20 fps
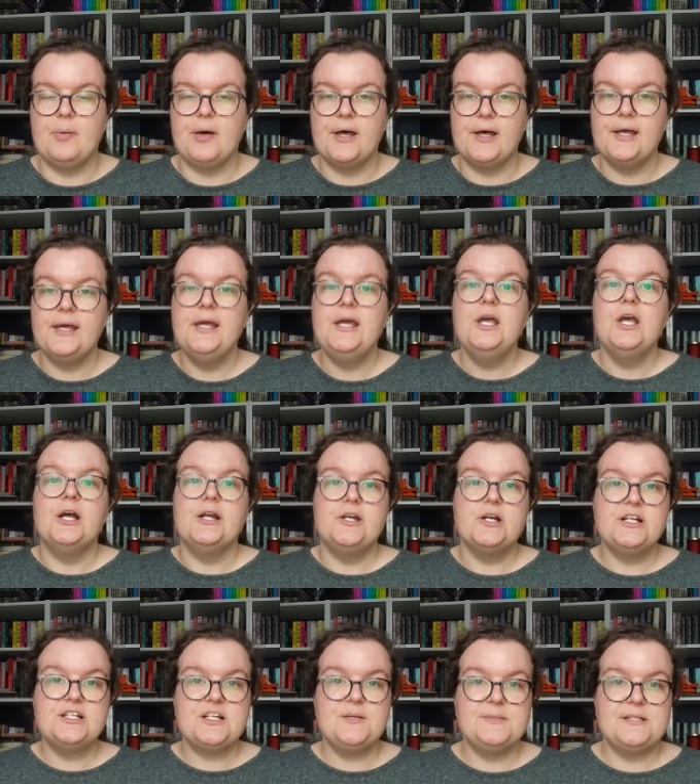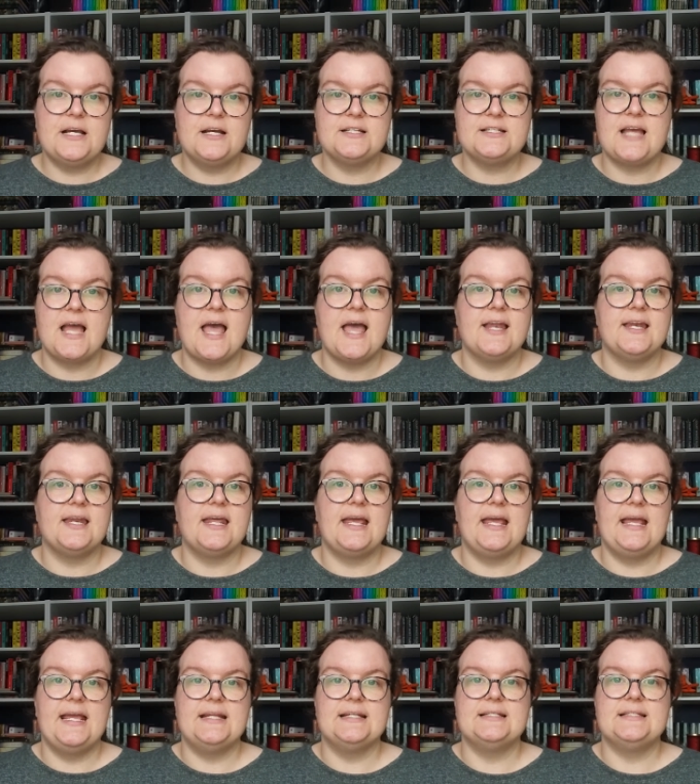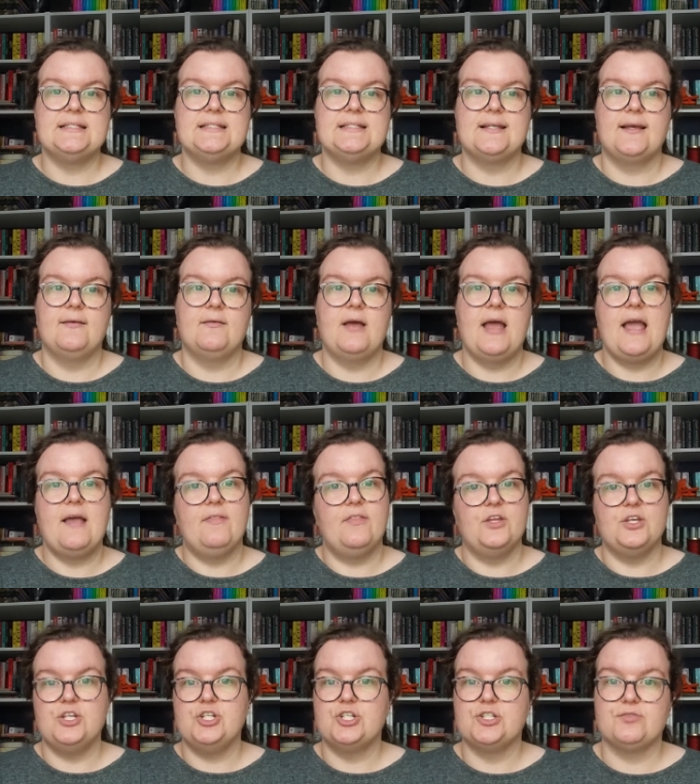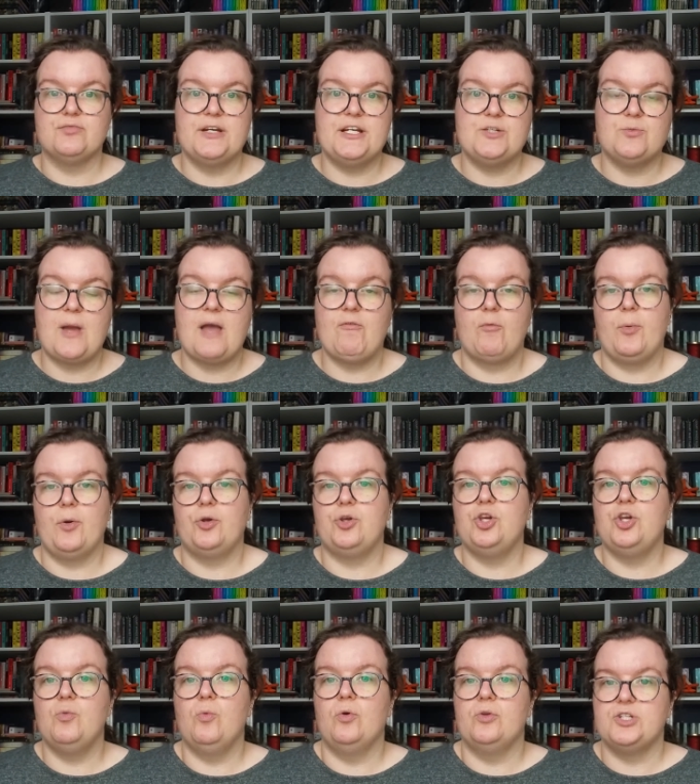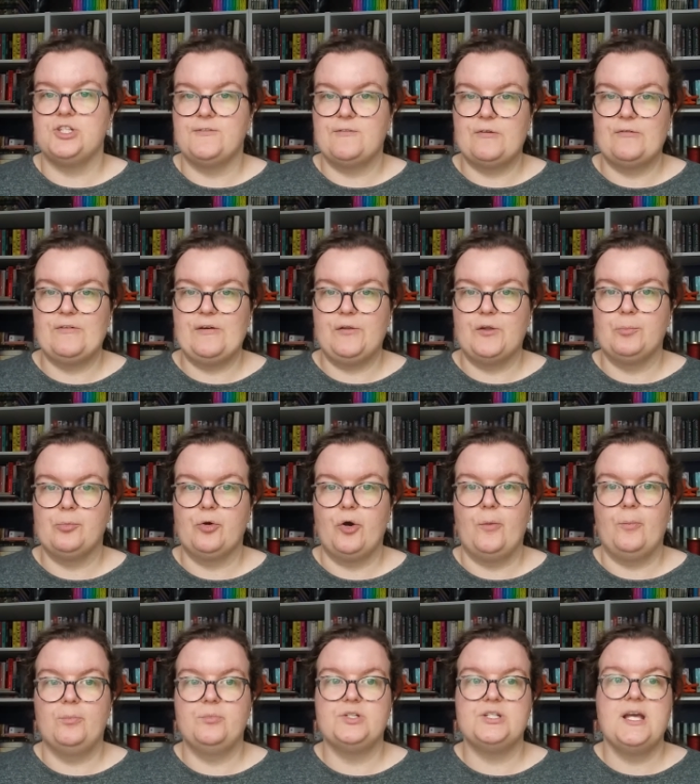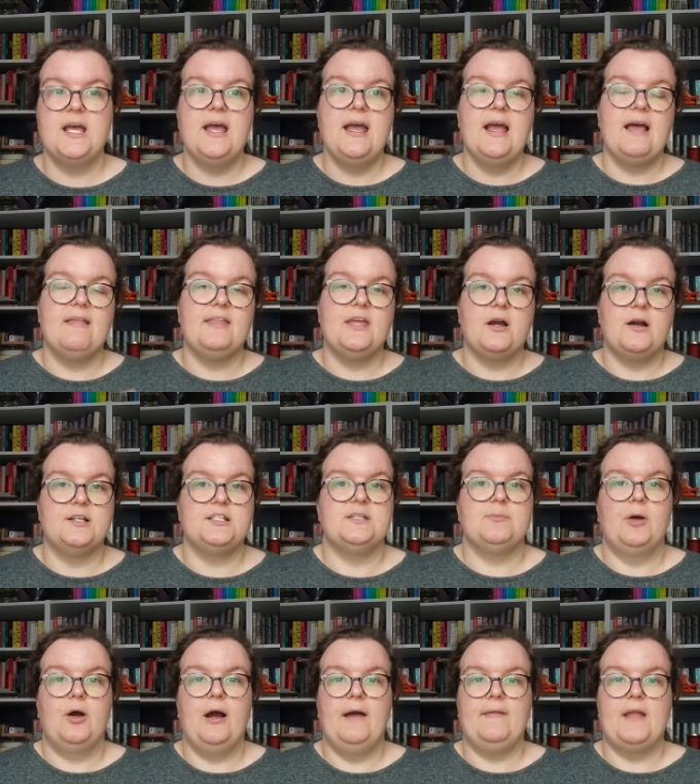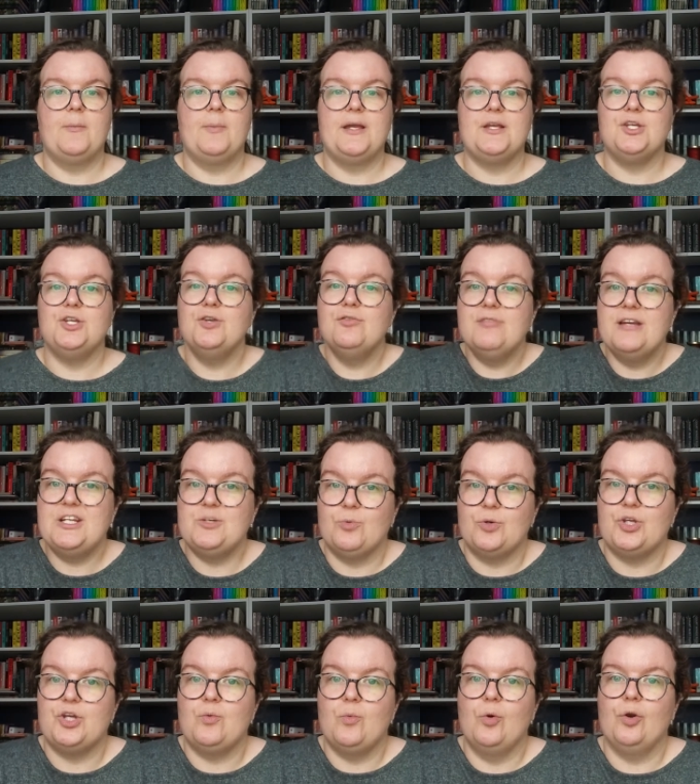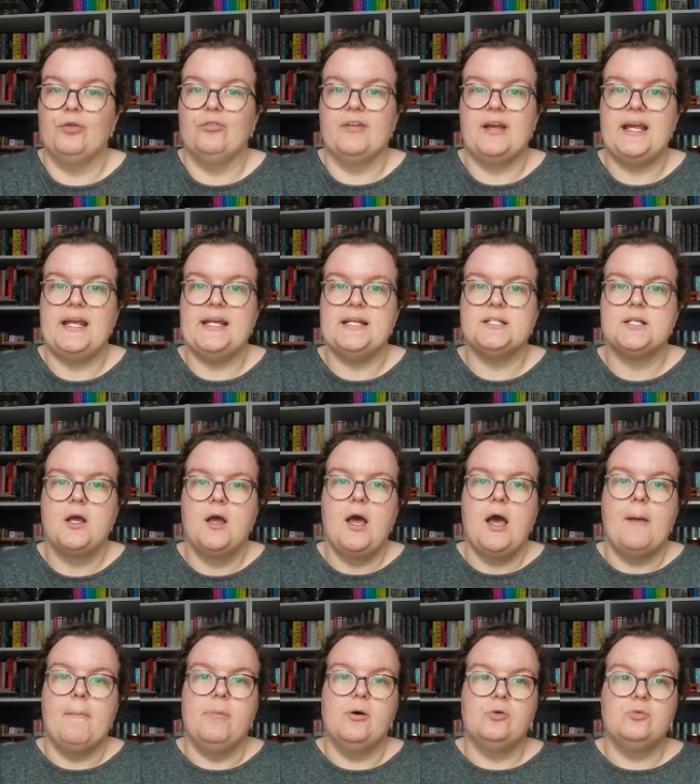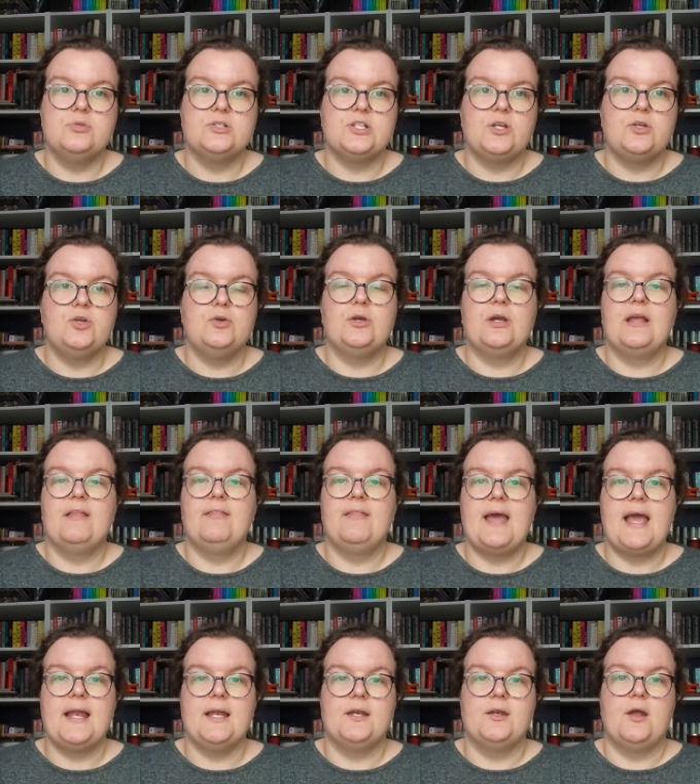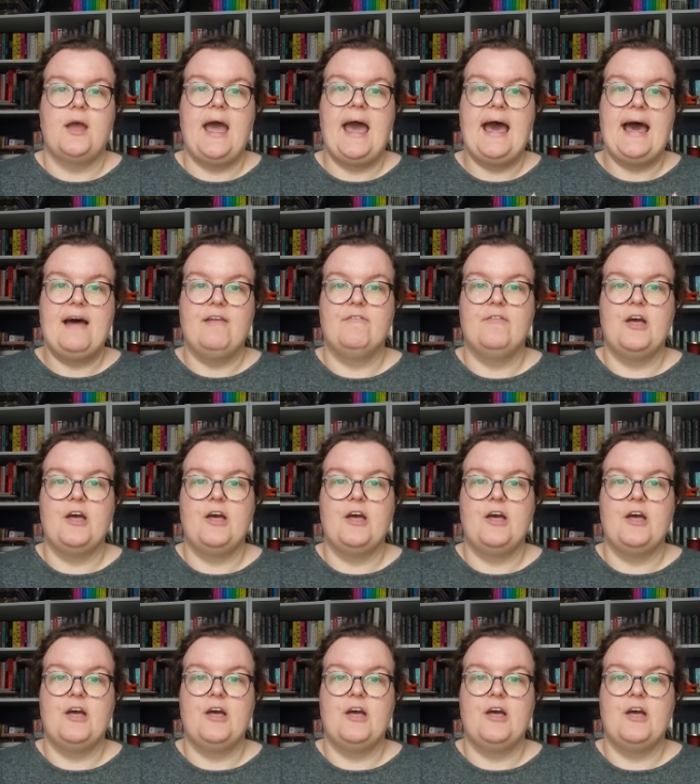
but nine times out of ten it's Eh, that you just read whatever book you want to fulfill the prompt. The idea behind that being you read what you want to read, but also you can then have